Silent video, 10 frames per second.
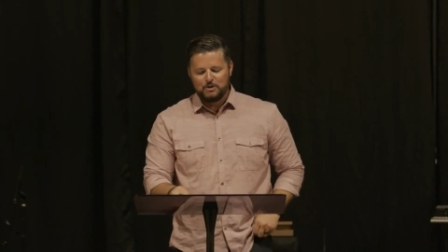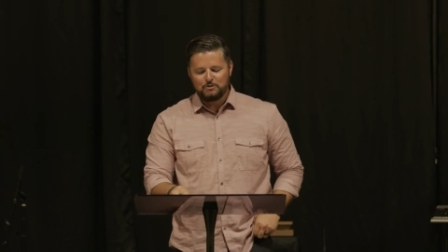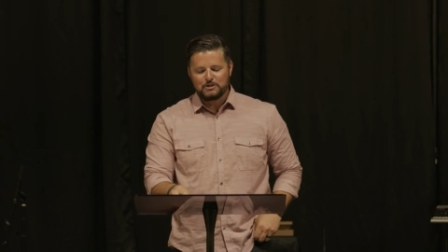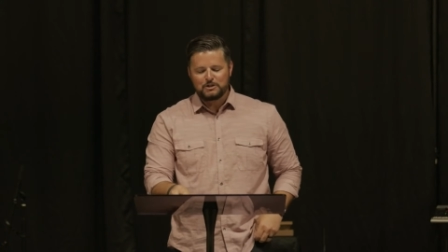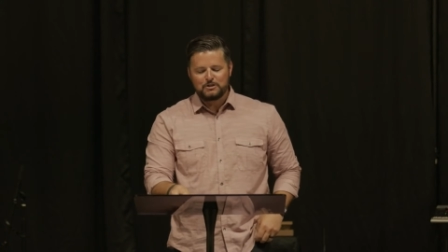
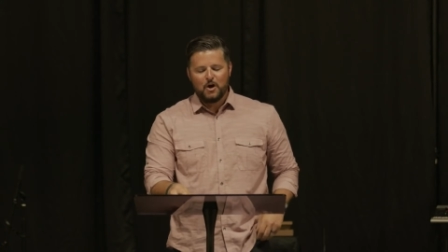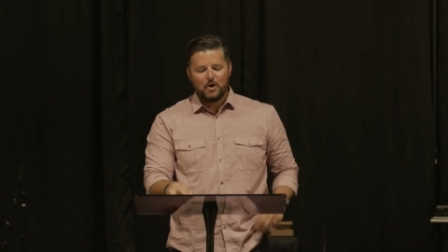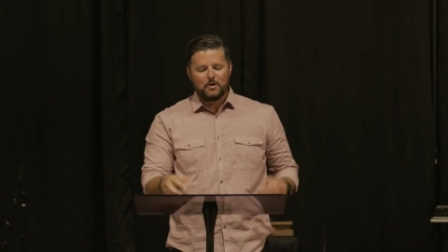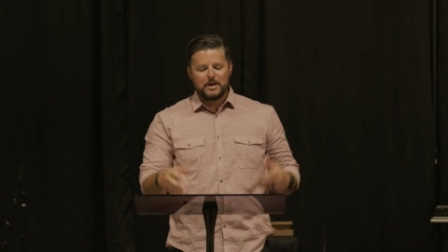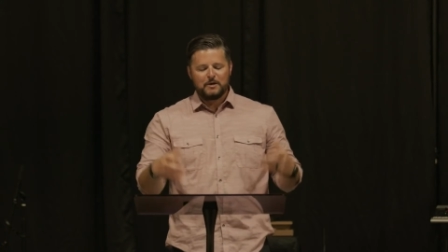You just
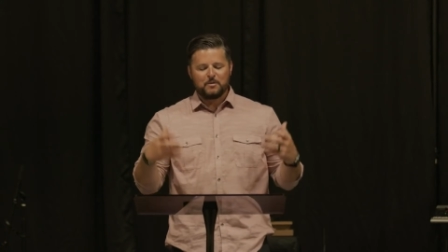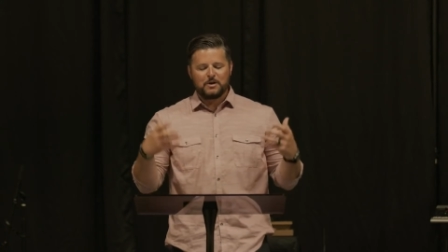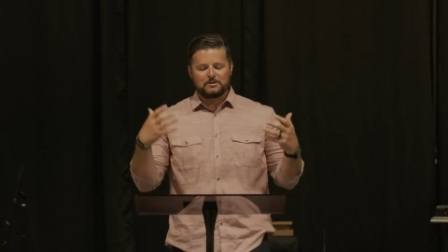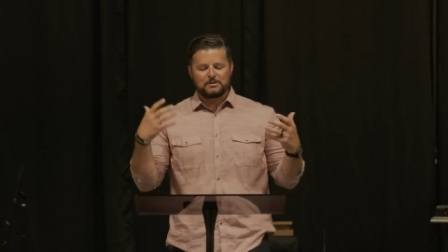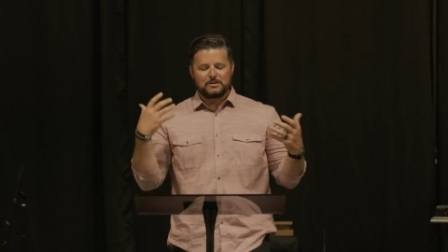know it
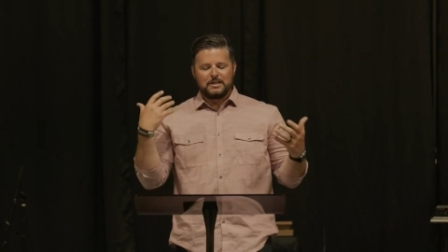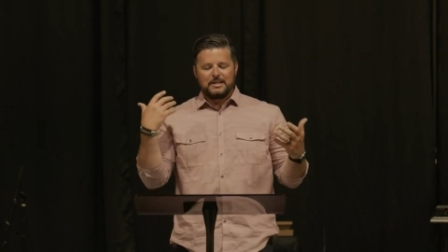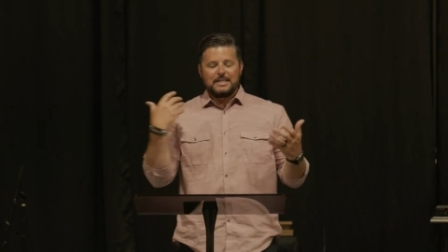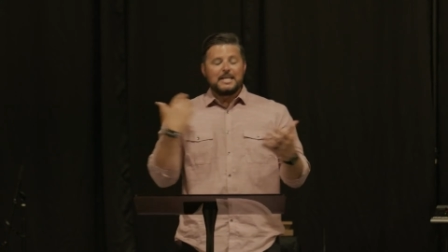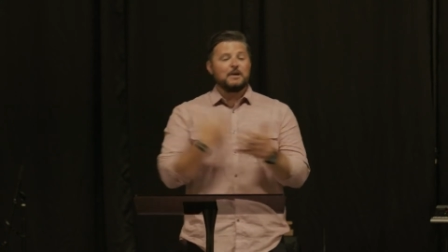
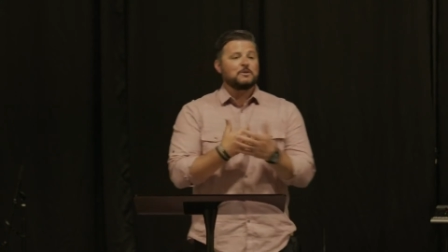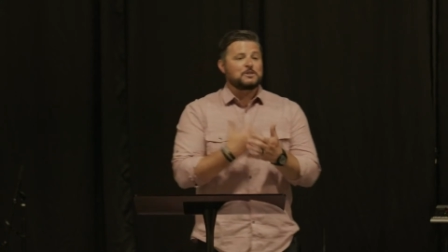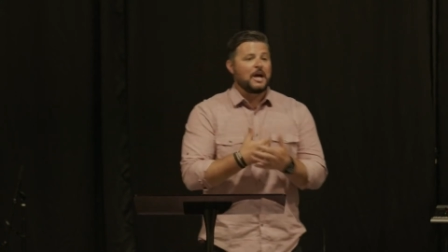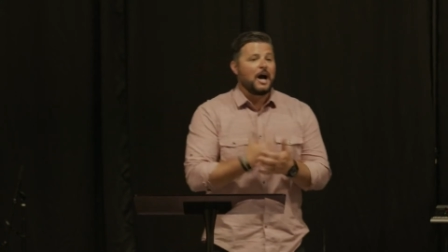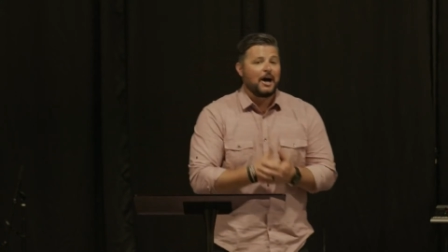was, it
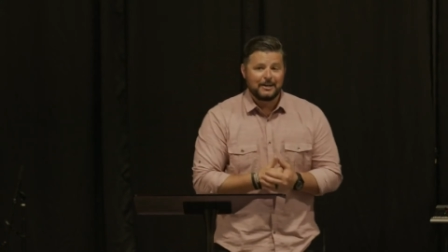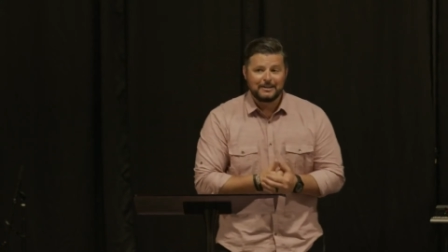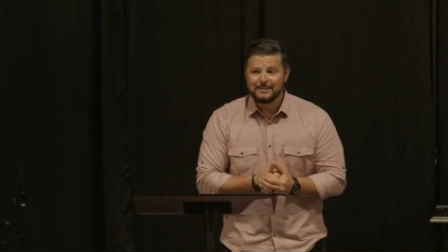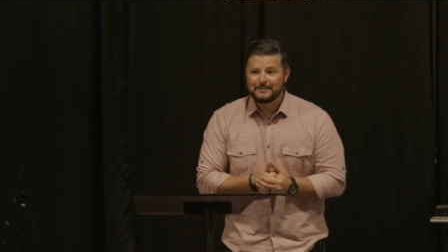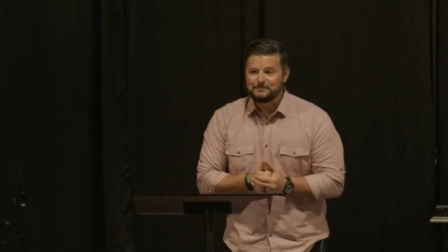was God.